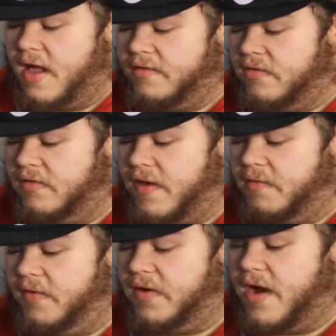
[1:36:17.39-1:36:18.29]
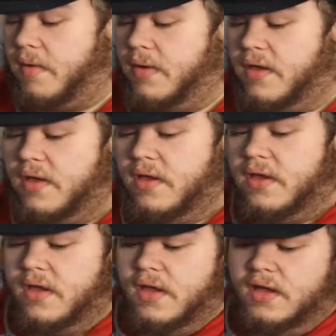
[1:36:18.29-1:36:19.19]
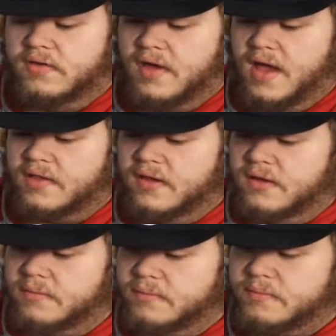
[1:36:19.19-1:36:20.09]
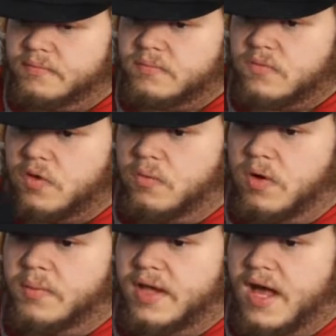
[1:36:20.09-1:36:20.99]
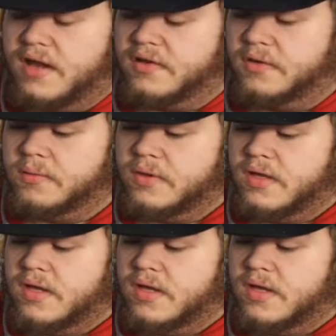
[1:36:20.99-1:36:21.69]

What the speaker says: I'll just have to figure out exactly what we got to do.